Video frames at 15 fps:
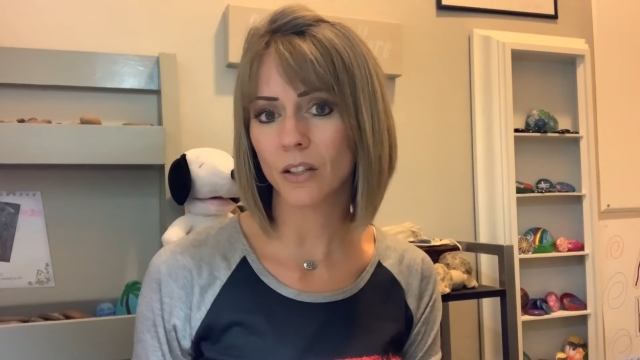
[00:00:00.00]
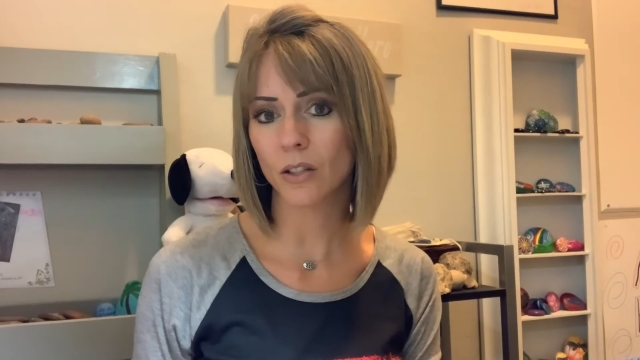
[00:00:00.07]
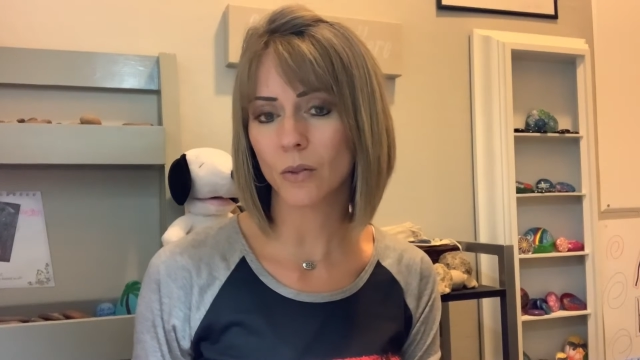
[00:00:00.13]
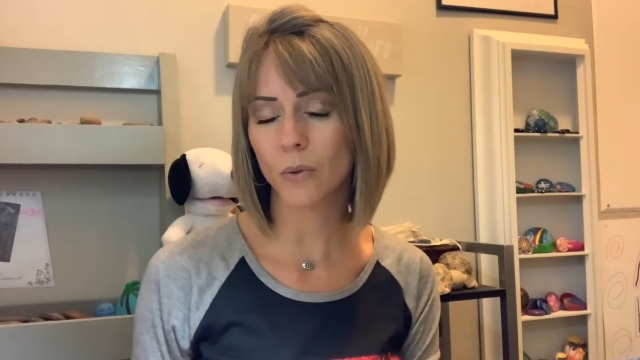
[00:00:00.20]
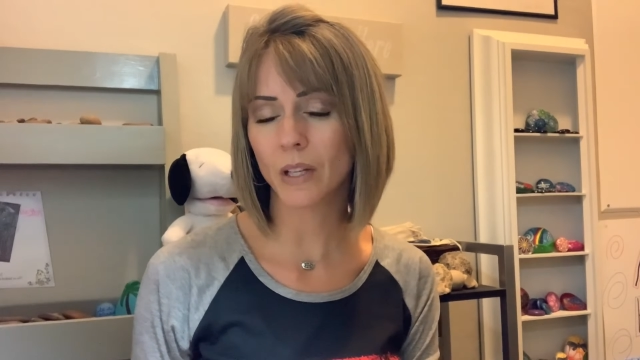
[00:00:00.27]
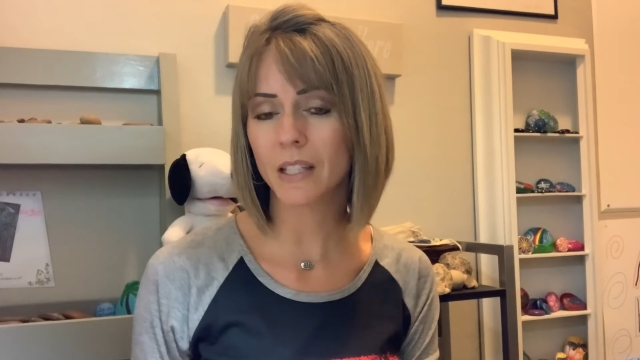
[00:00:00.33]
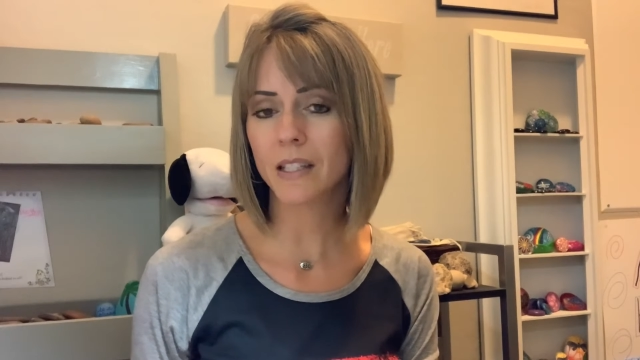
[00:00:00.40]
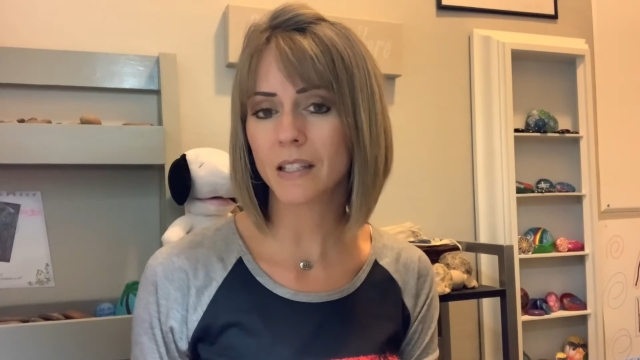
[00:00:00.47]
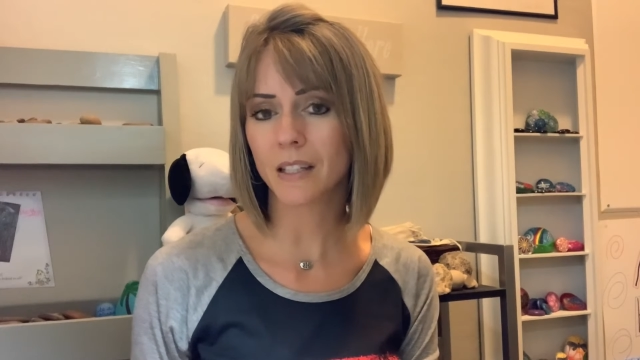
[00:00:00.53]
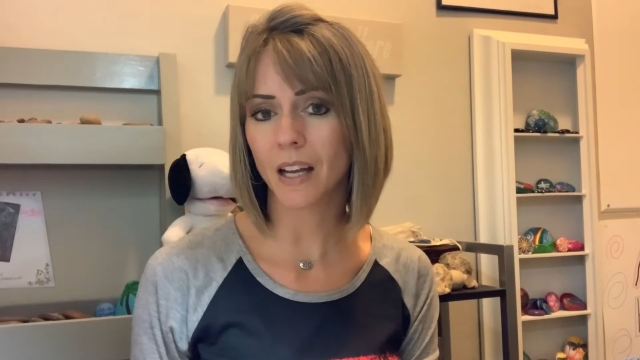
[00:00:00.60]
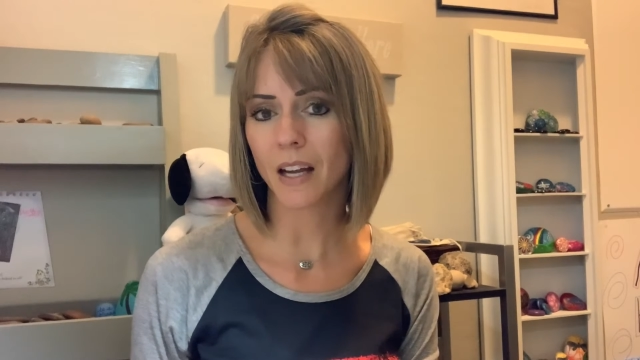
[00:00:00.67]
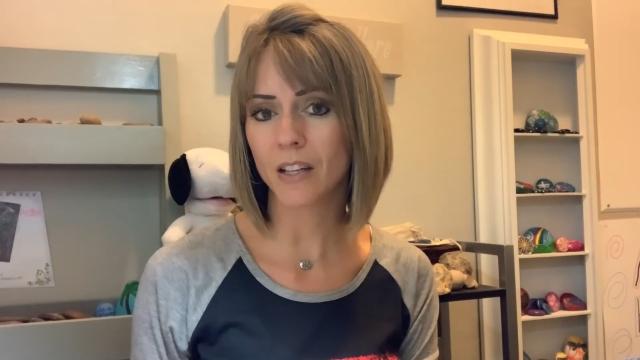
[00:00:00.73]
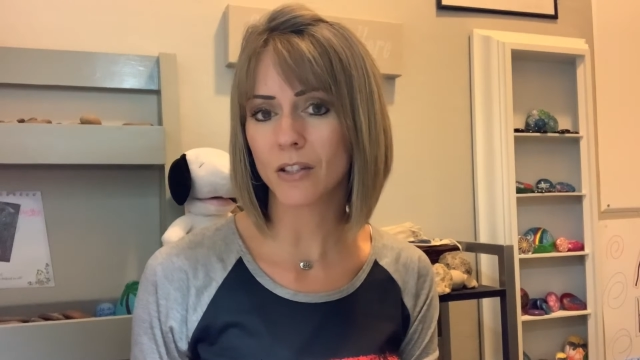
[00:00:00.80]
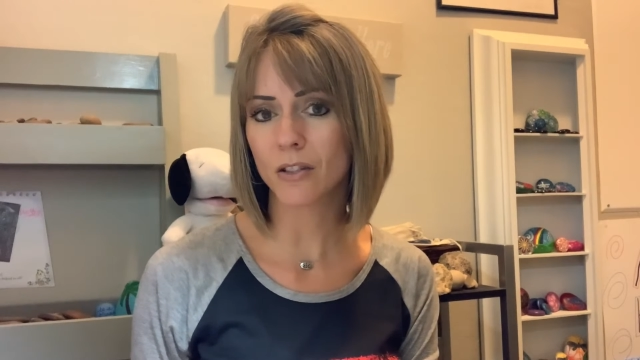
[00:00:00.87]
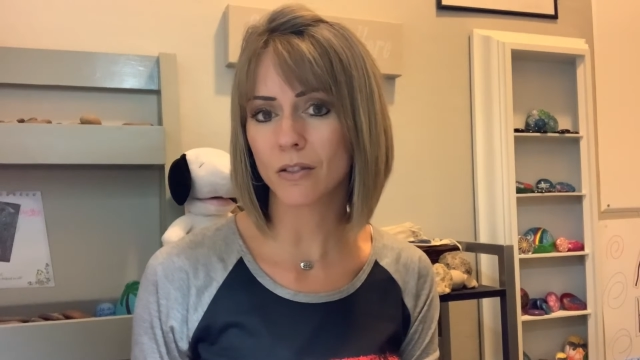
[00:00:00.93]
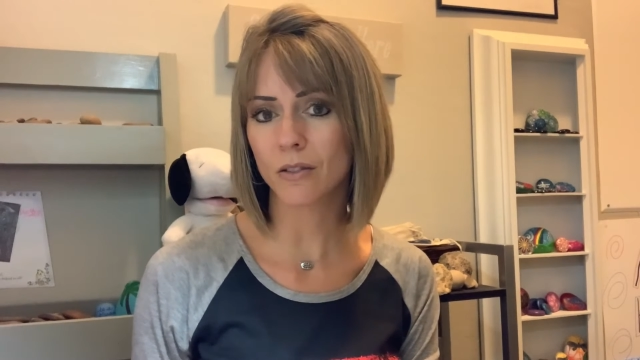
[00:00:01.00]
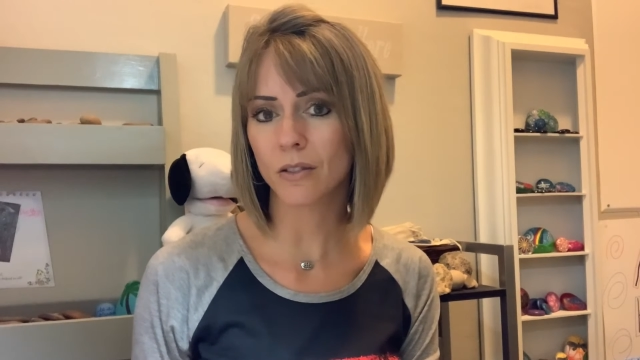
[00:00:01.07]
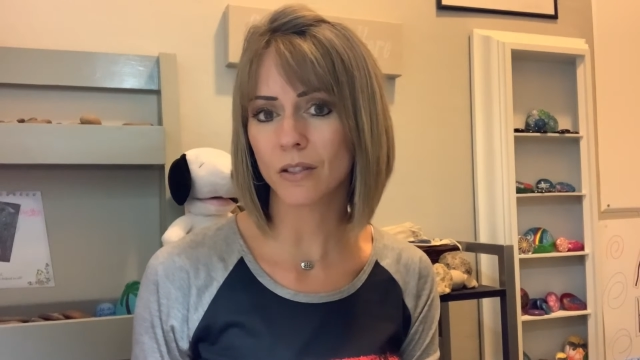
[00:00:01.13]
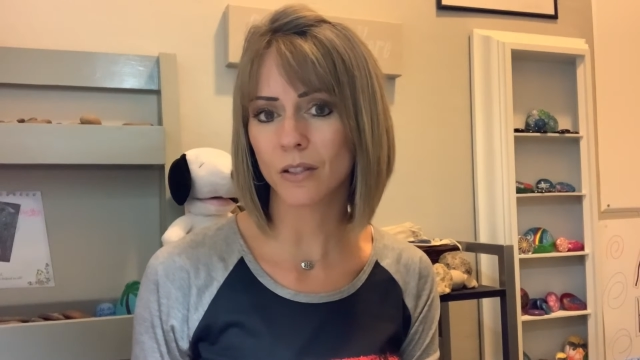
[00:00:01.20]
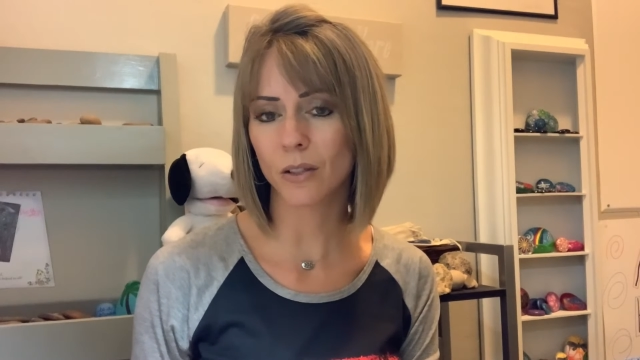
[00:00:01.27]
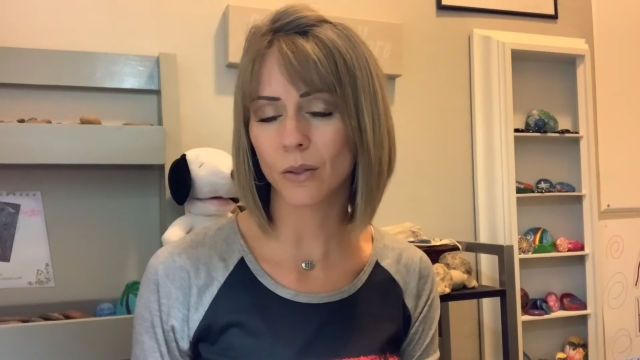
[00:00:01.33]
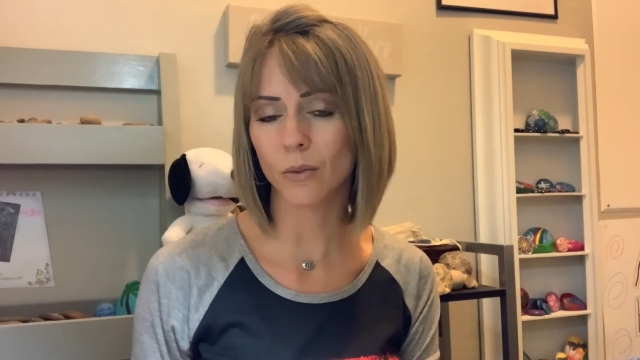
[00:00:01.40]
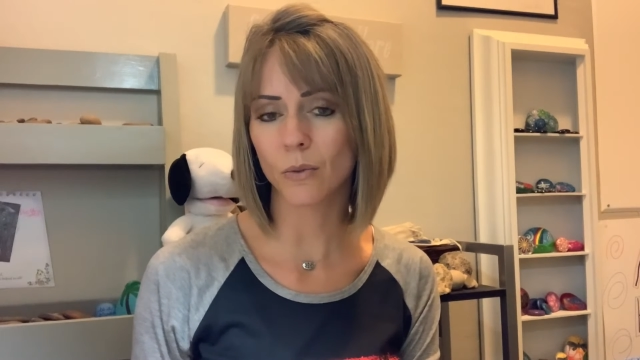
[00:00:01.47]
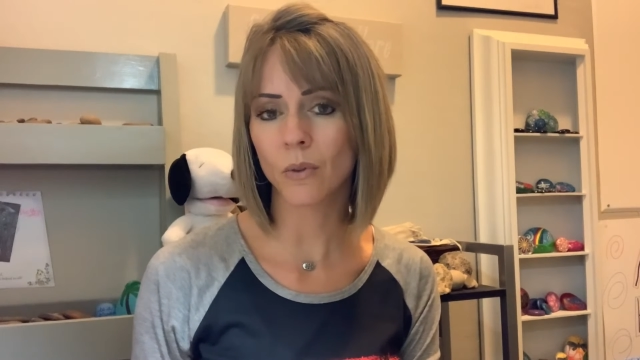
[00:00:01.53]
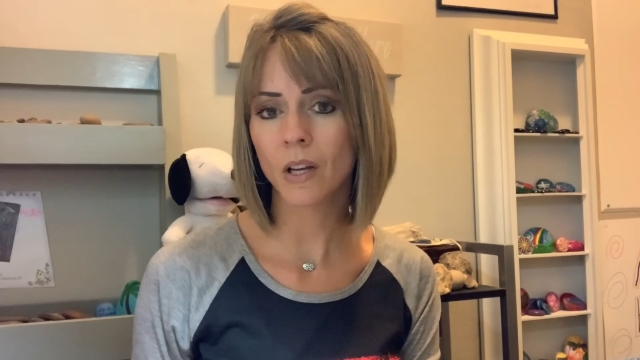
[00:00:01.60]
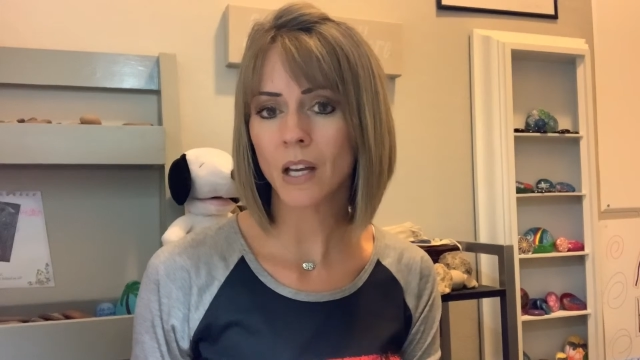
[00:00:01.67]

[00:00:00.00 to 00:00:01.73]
U.S. National Zoo.